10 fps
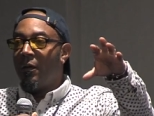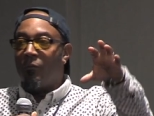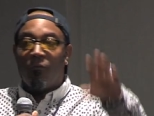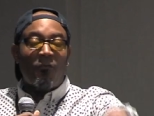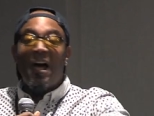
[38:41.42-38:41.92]

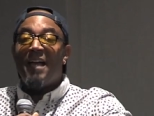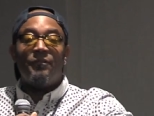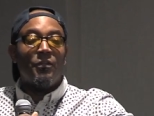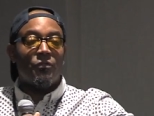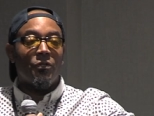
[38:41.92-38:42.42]

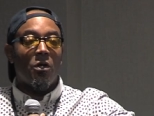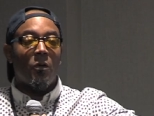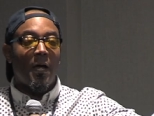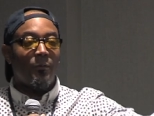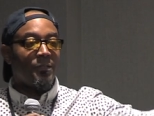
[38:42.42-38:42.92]
5 years ago,
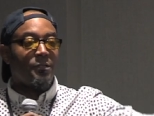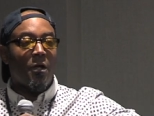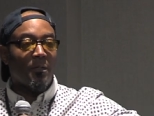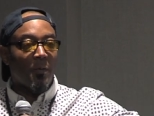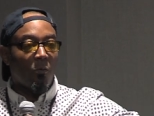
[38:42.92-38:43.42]
I would
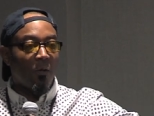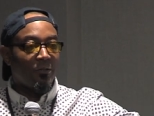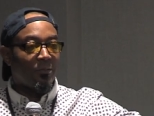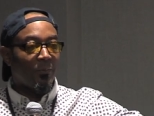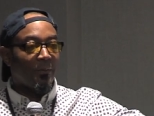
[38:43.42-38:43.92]
talk about
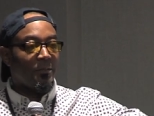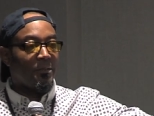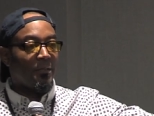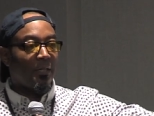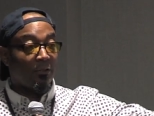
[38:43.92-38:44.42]
white
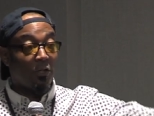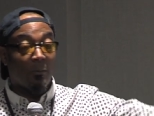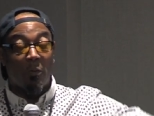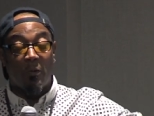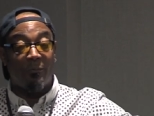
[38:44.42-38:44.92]
supremacy, I'd talk
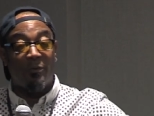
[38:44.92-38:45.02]
about white